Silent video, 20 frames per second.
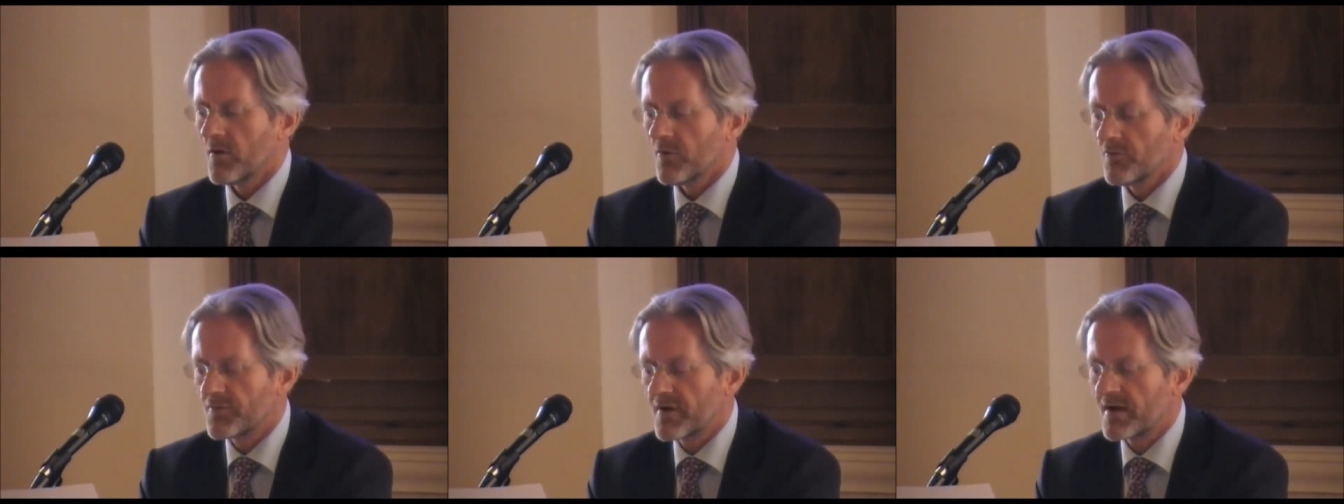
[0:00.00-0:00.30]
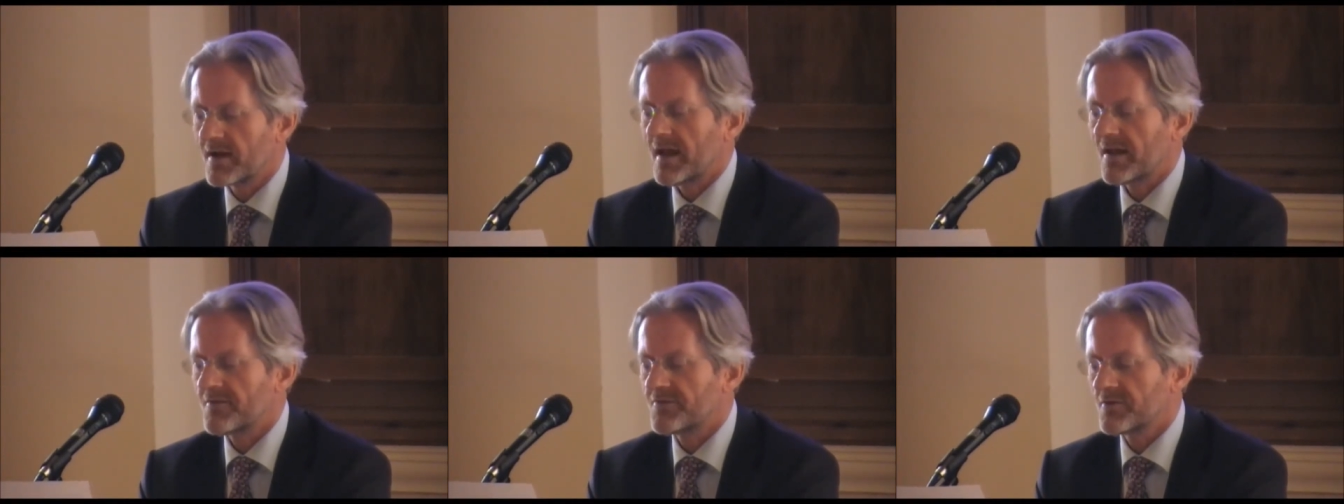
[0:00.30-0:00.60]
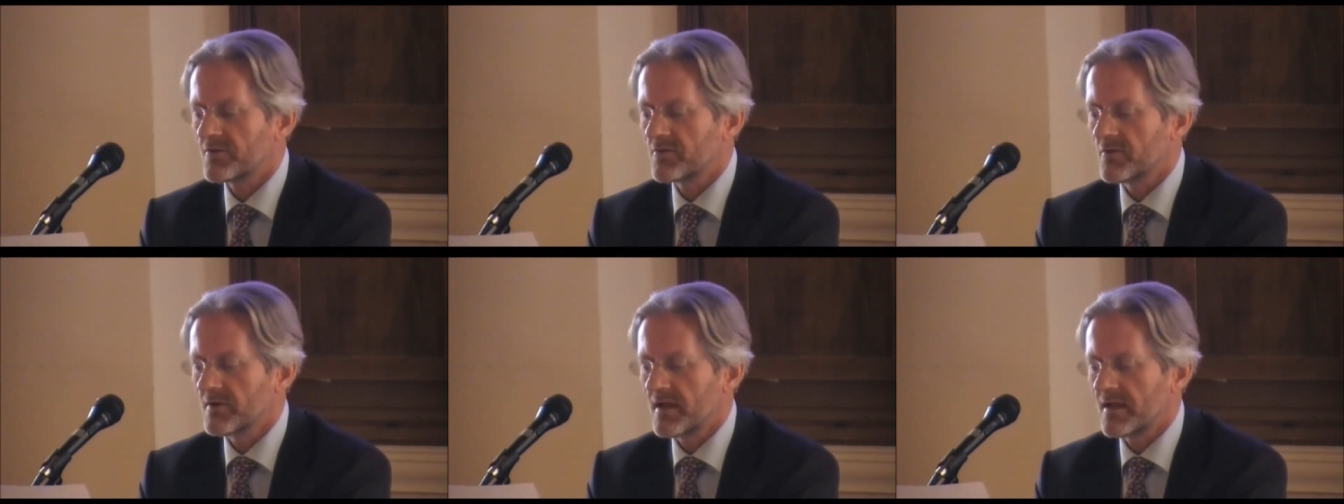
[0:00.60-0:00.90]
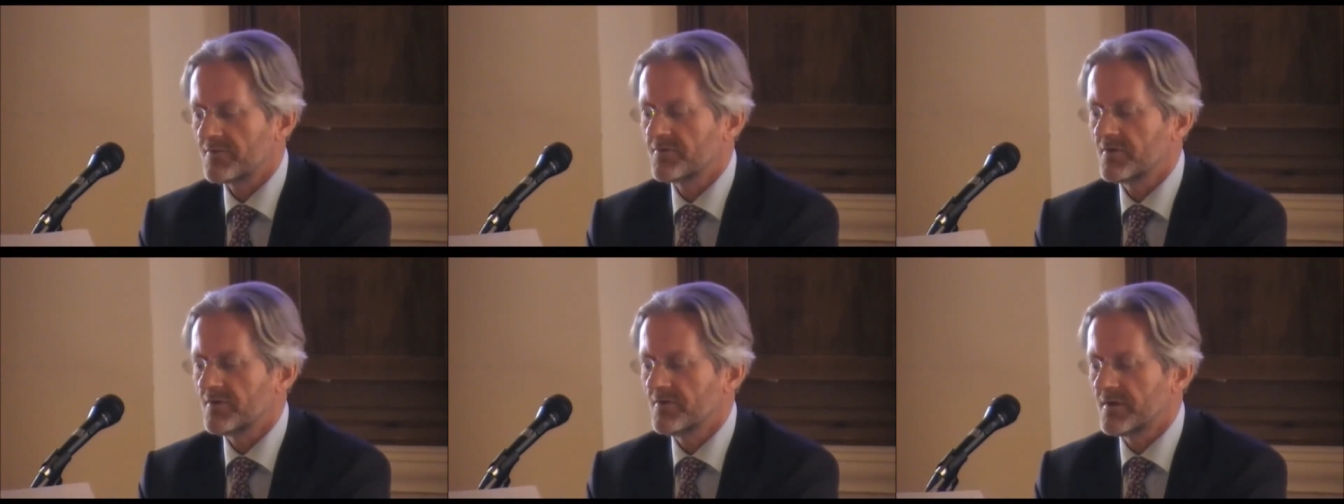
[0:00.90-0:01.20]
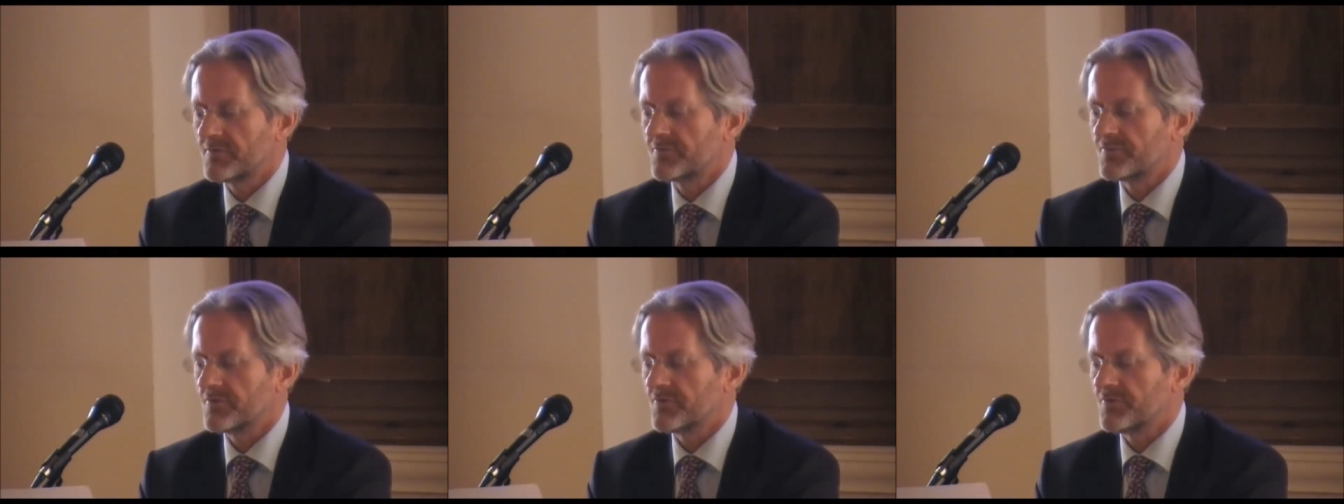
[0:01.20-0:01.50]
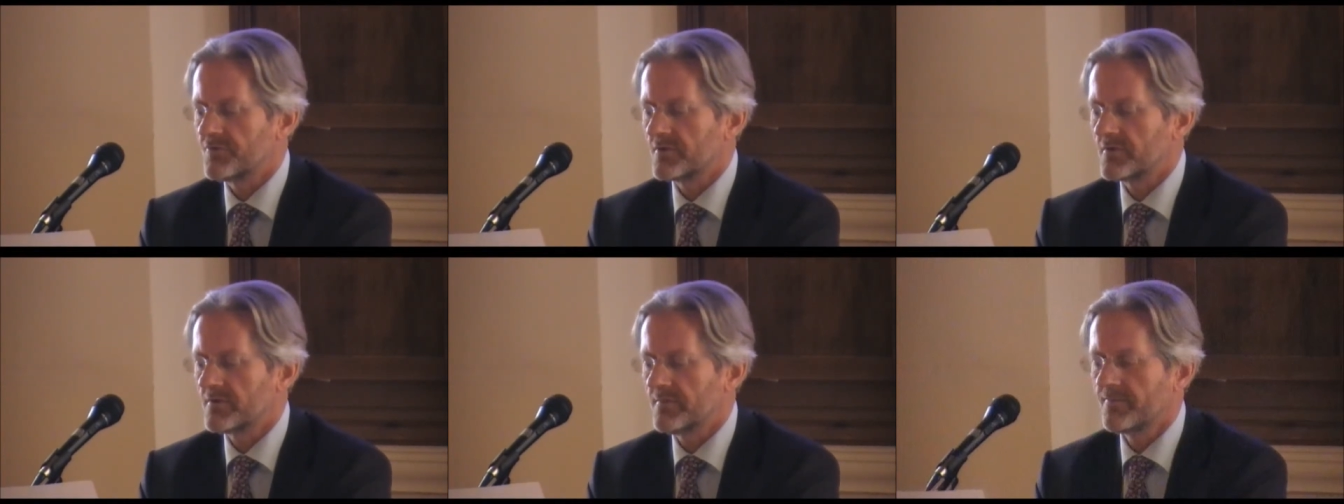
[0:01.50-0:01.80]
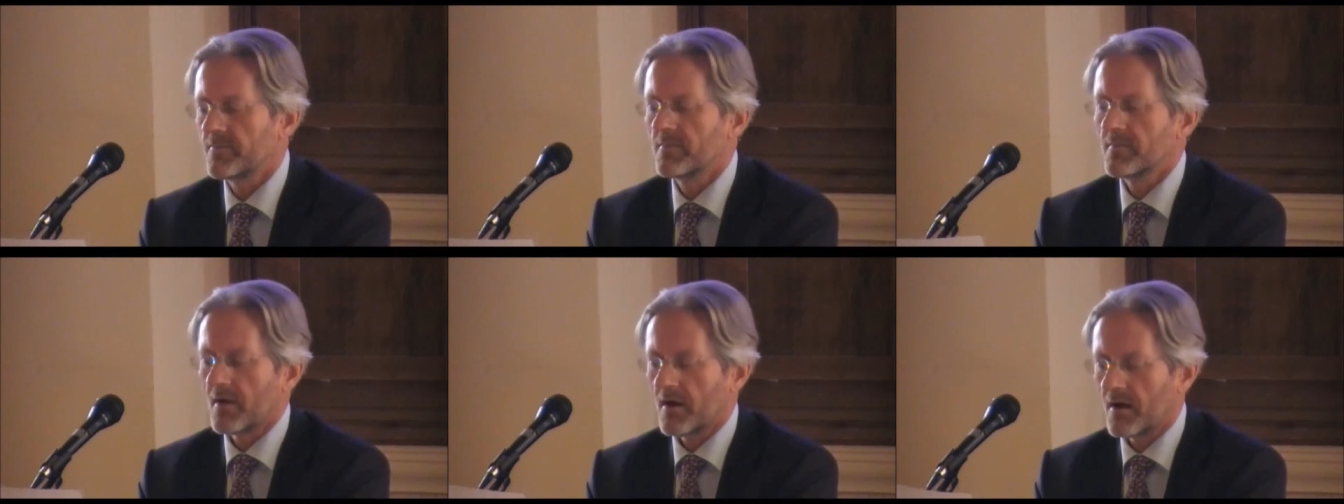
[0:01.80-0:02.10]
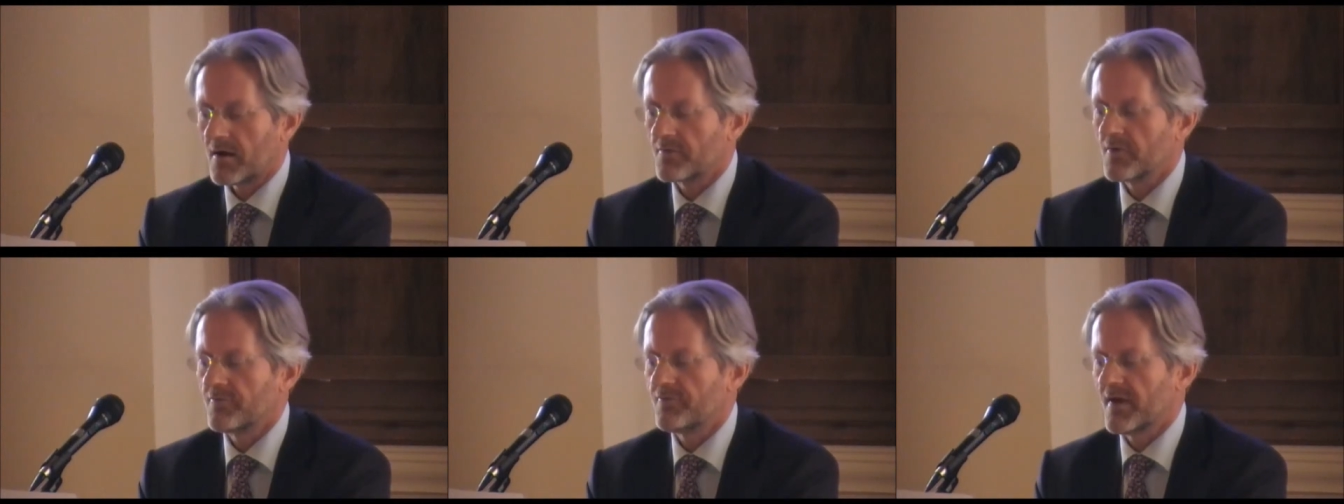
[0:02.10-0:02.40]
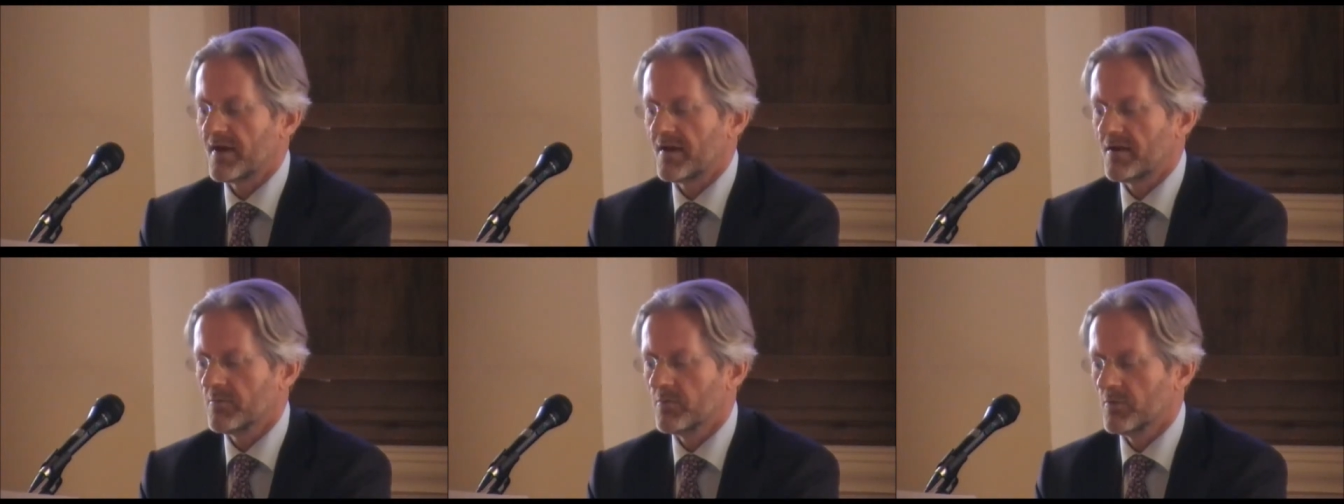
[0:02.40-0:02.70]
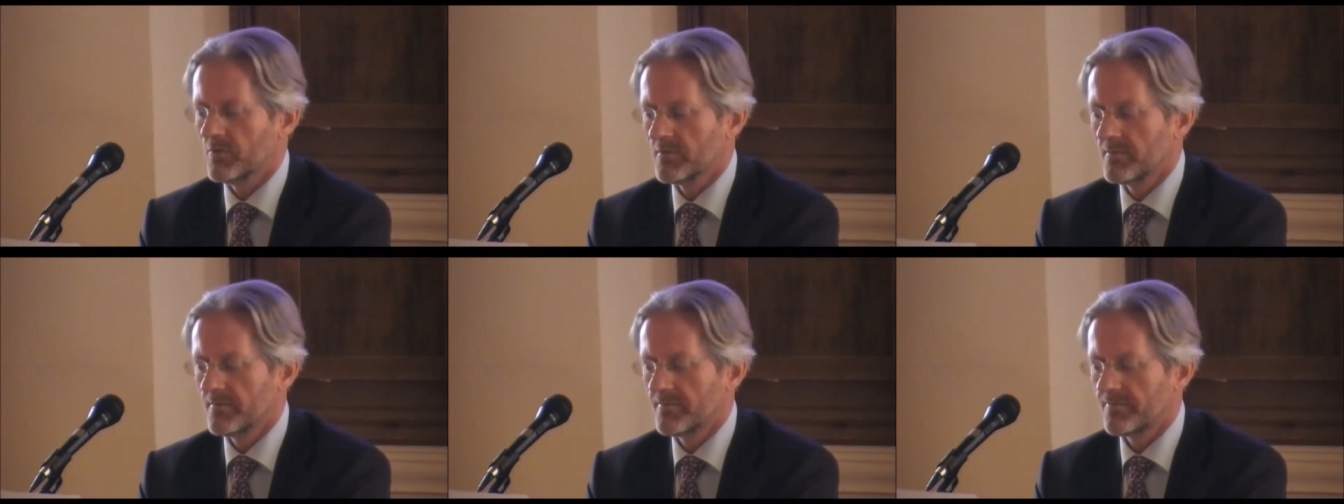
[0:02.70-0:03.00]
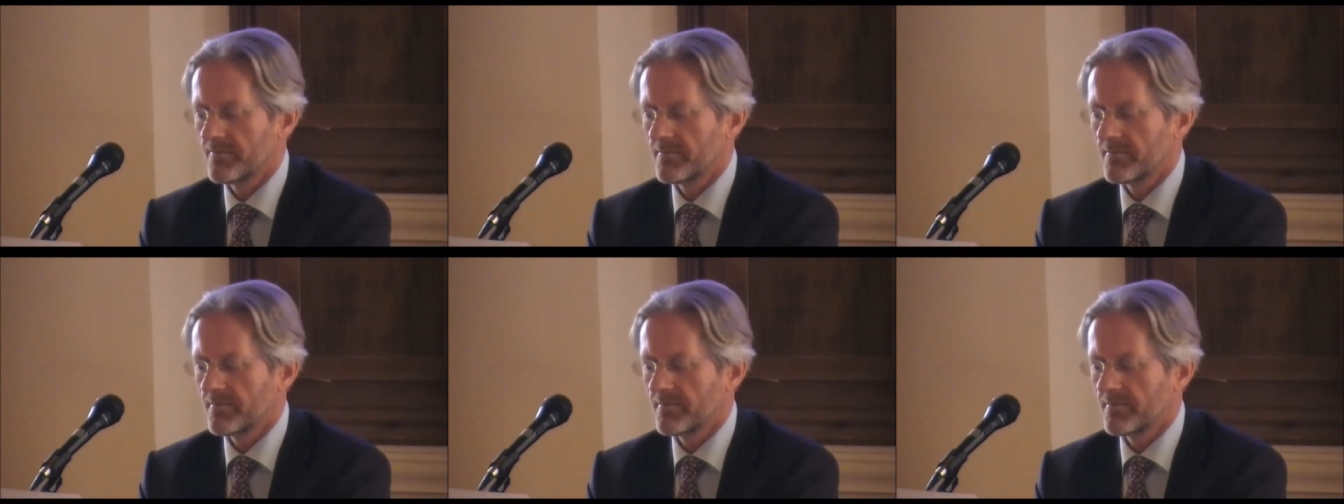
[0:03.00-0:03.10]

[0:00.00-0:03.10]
of classical Latin literature are available.